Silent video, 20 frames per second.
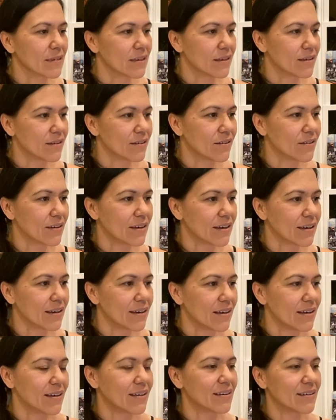
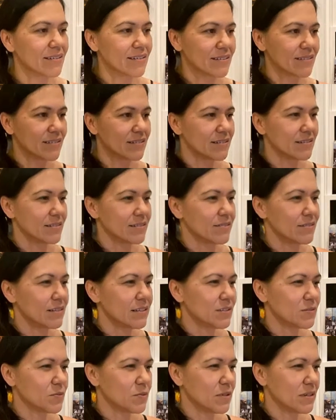Okay.
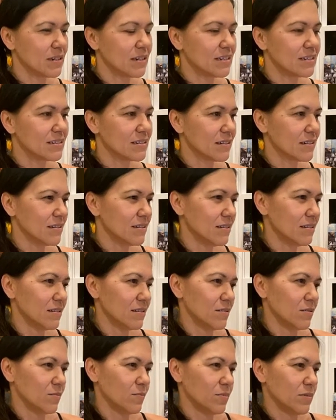This one is a
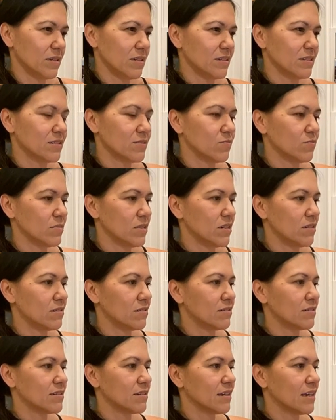little bit
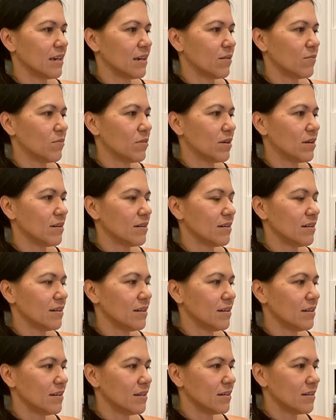weird camera
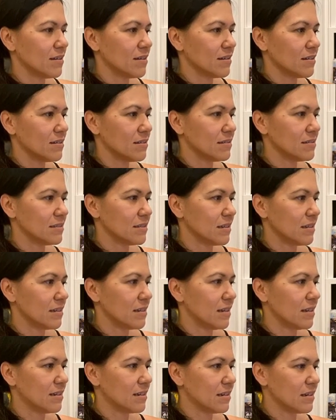because
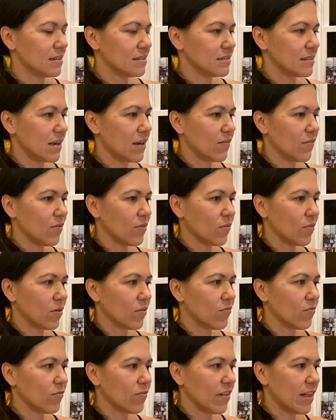it does have
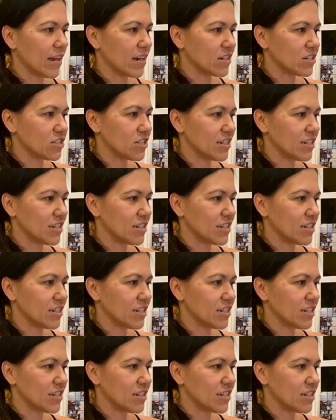reflection.